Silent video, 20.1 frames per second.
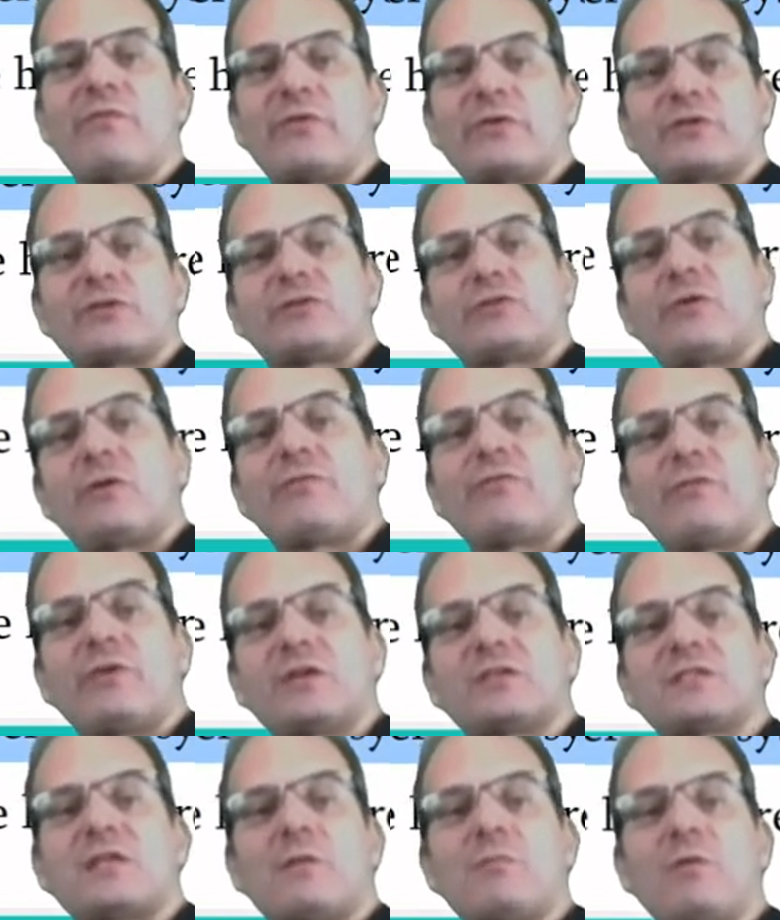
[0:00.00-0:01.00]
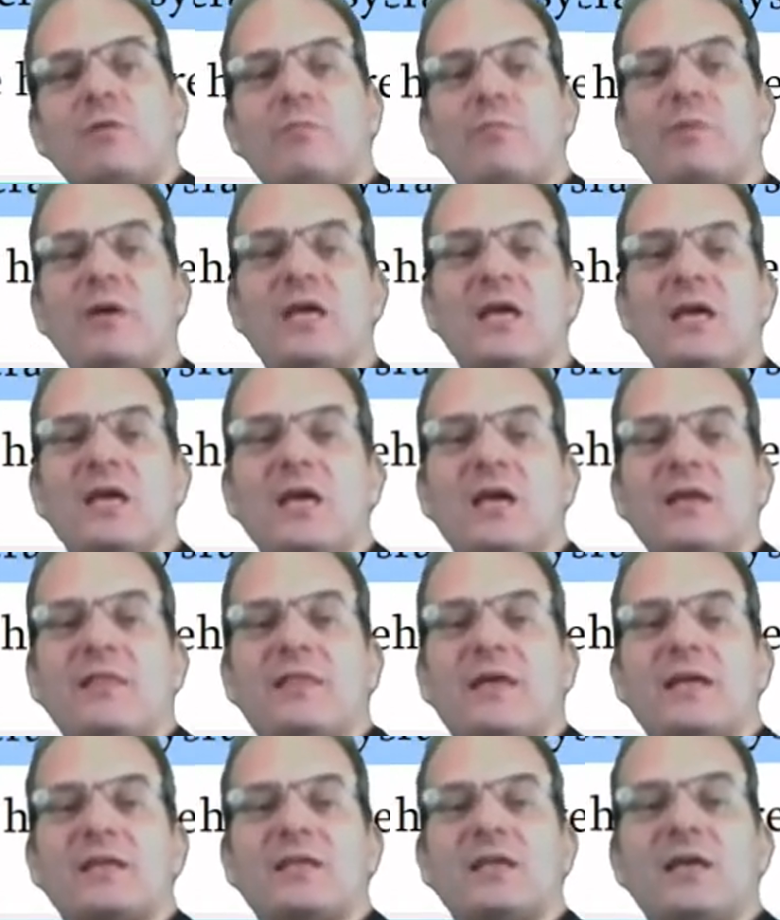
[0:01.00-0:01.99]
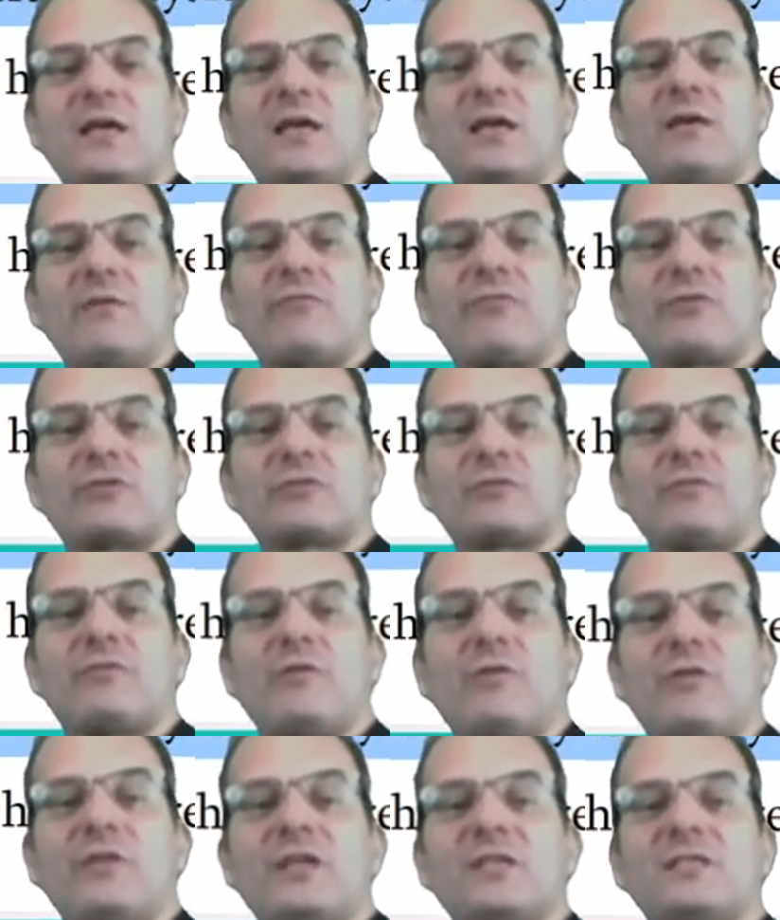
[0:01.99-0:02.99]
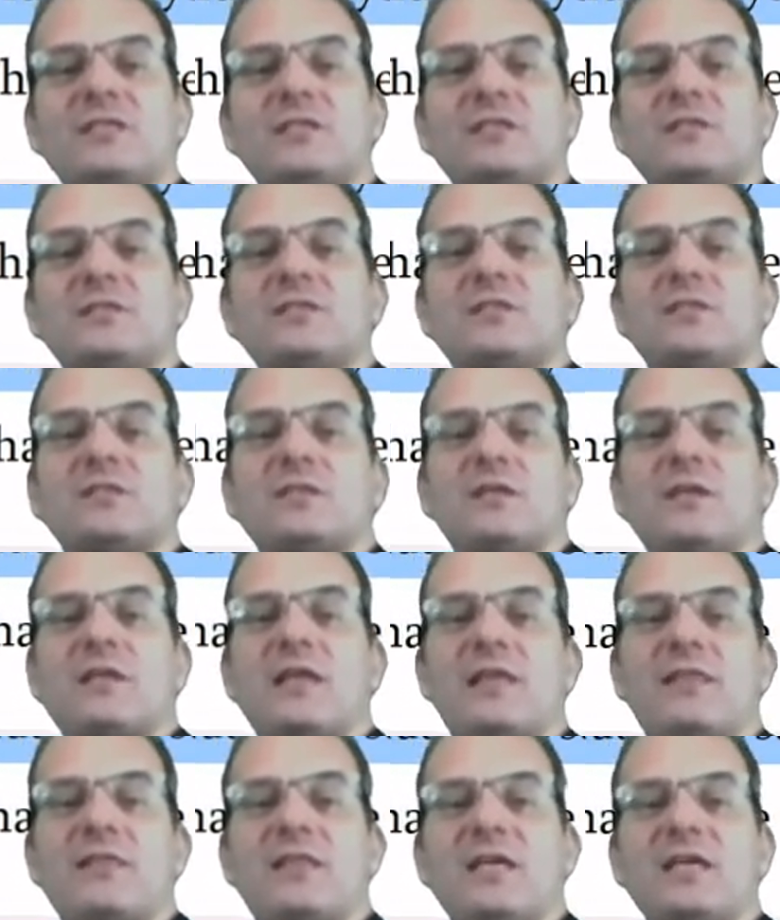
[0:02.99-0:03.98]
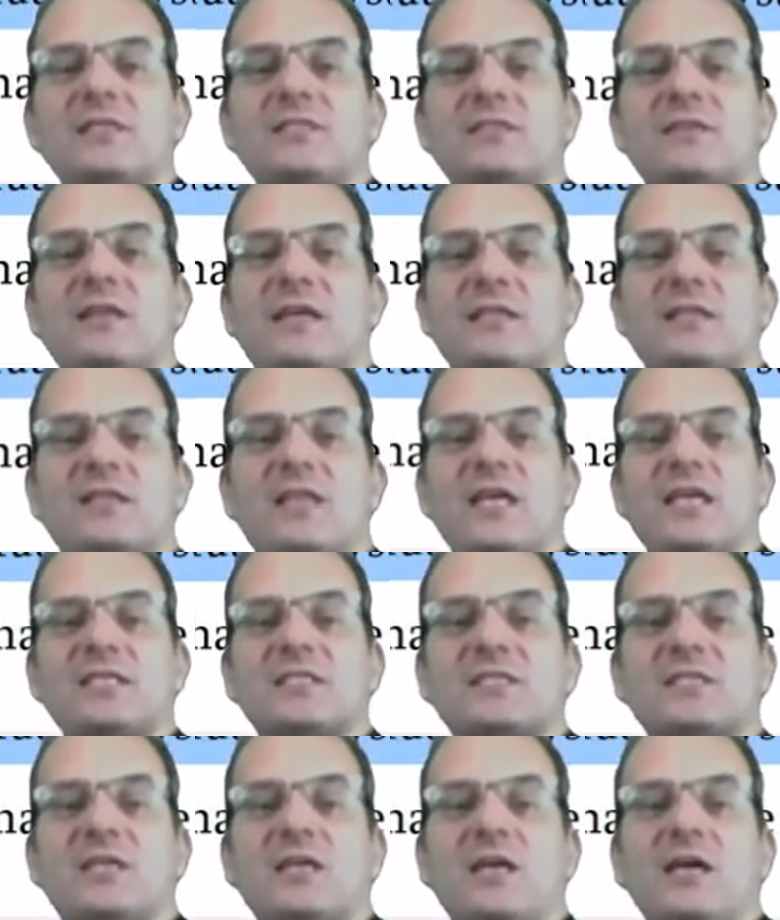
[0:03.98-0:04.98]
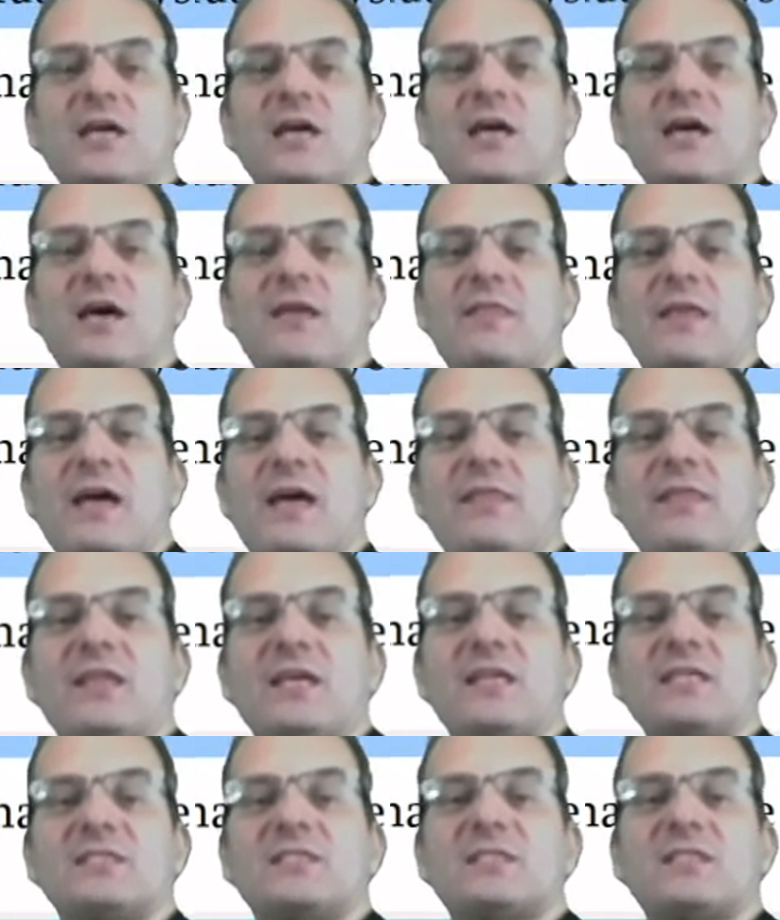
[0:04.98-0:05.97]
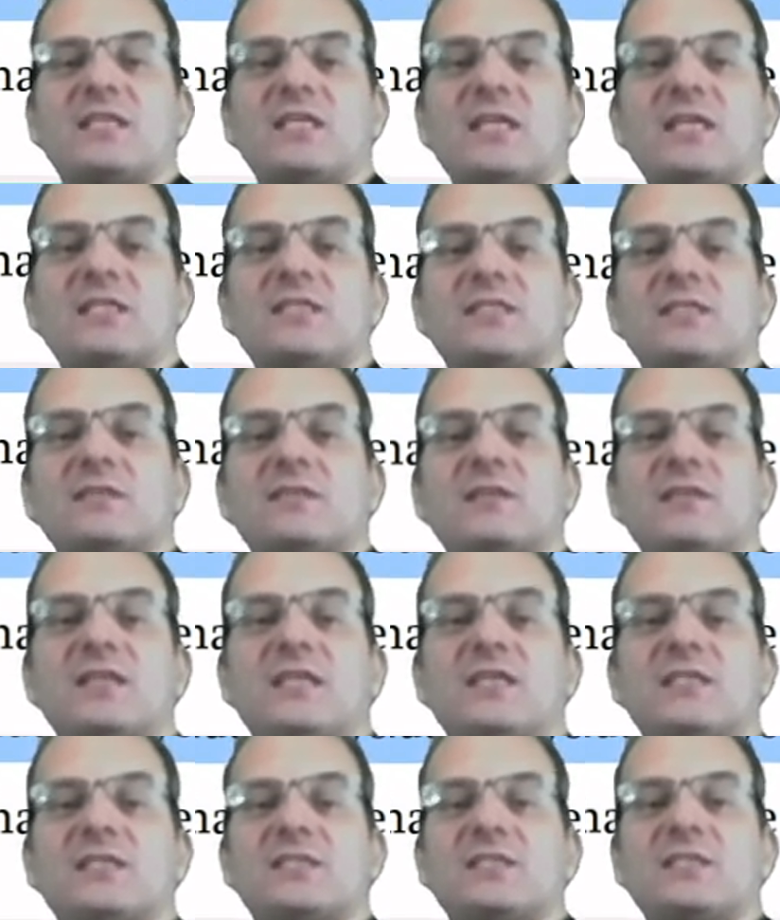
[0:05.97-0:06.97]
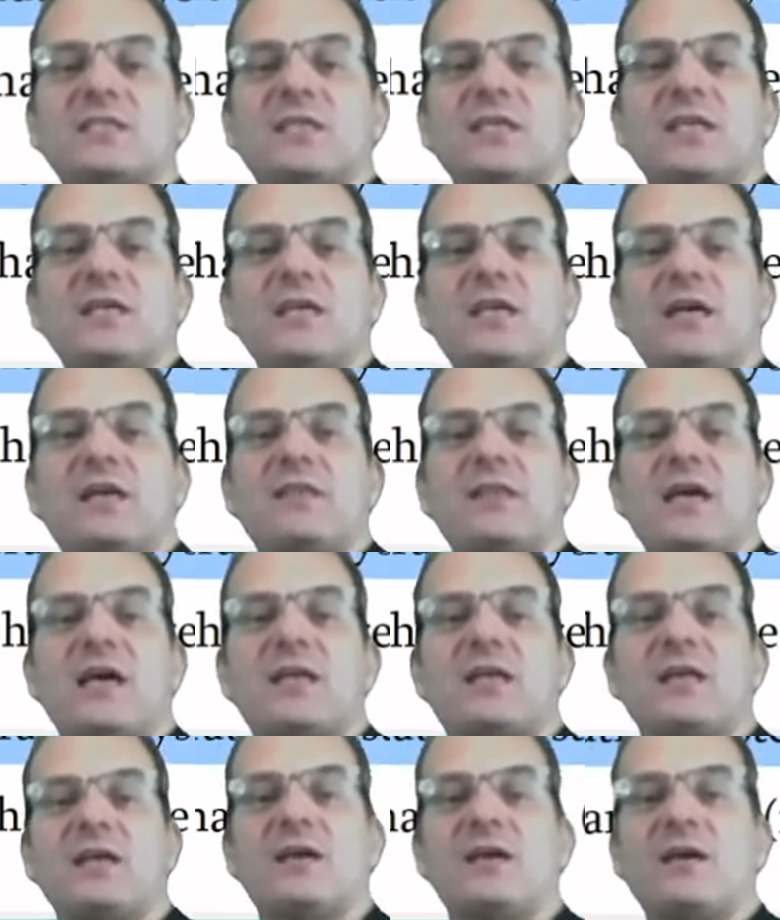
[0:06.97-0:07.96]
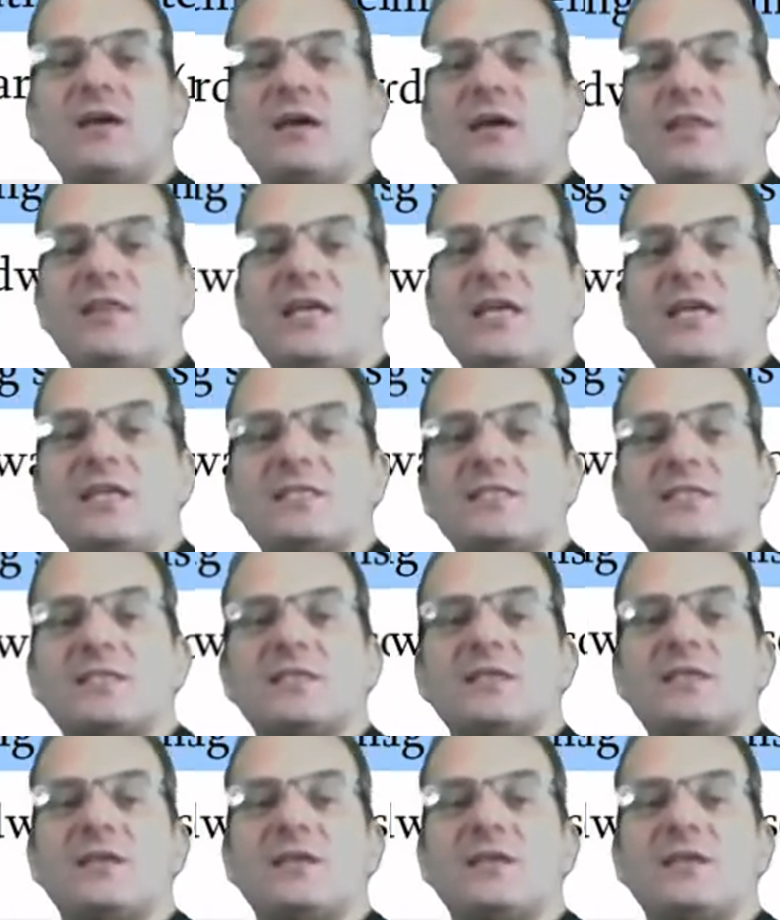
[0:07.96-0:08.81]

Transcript: serve, for example, would be that first of all this is, then this, and then this, and then this,